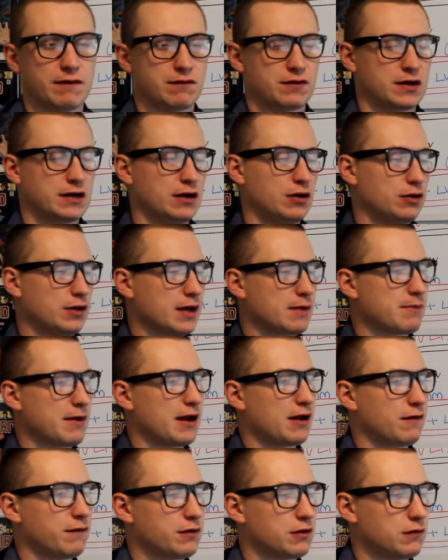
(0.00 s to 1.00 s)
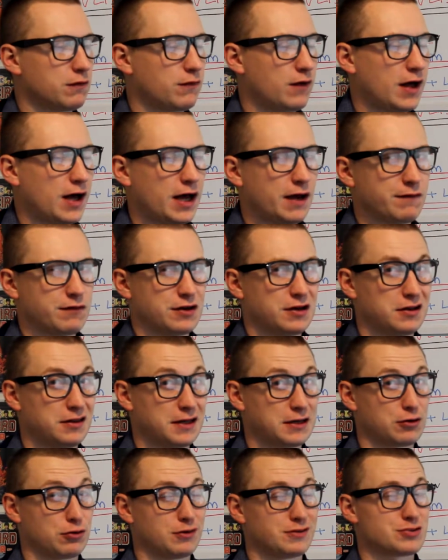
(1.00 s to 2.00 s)
If you don't like Battlefield 5, you don't
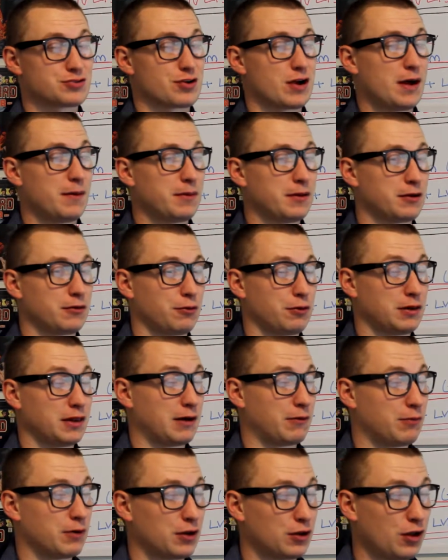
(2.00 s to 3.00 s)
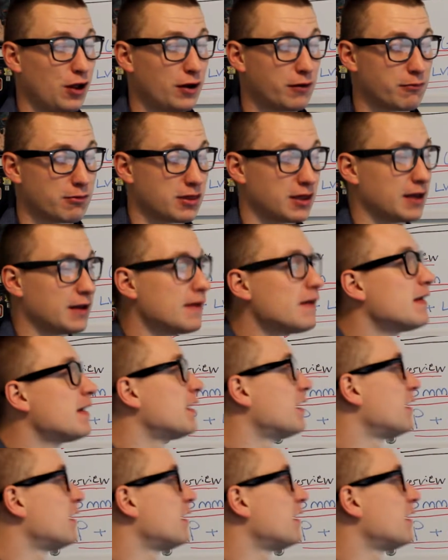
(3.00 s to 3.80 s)
like all the drama that went along with it,